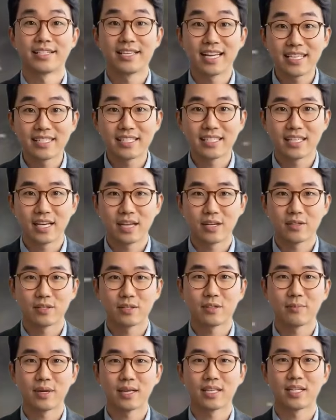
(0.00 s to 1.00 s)
our scout drone
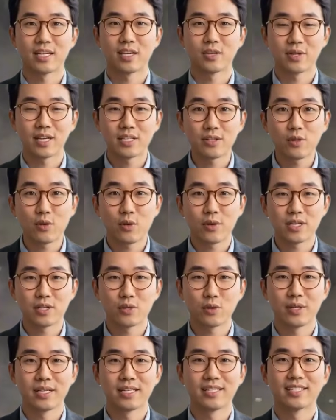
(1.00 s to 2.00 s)
successfully
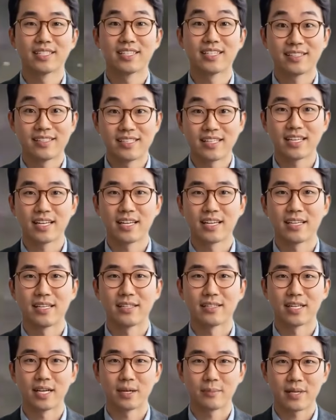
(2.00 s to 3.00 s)
identifies the threat vector
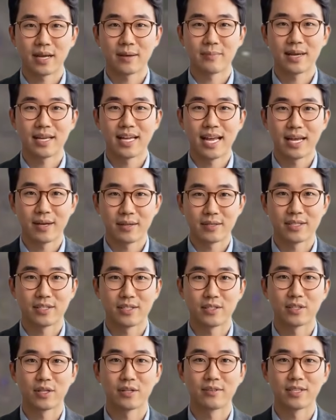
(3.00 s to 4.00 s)
in the strike asset.
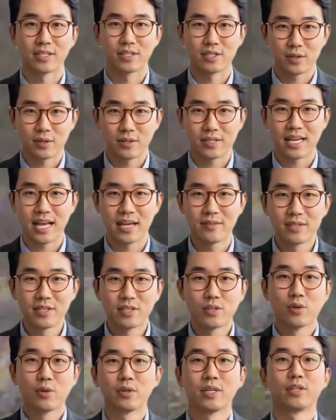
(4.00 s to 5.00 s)
The drone is
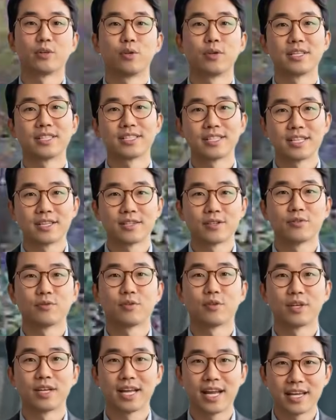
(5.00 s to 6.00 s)
small. We only
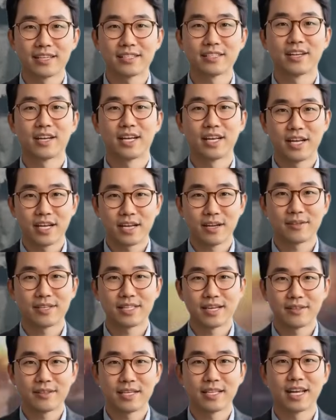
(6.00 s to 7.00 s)
expected to disable the
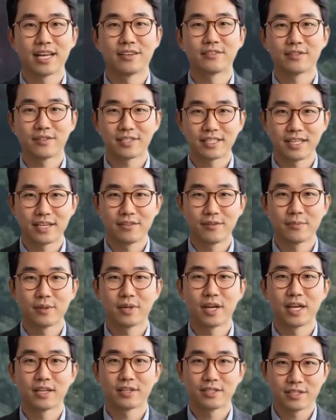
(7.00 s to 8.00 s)
track, but instead we
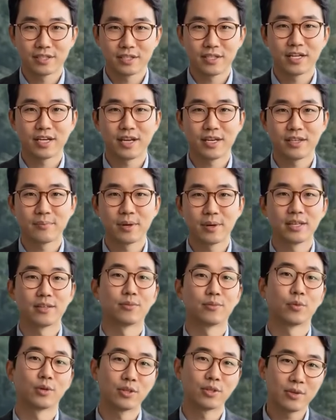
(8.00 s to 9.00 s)
triggered a
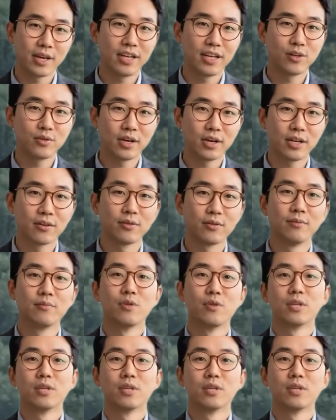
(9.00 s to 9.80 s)
catastrophic explosion.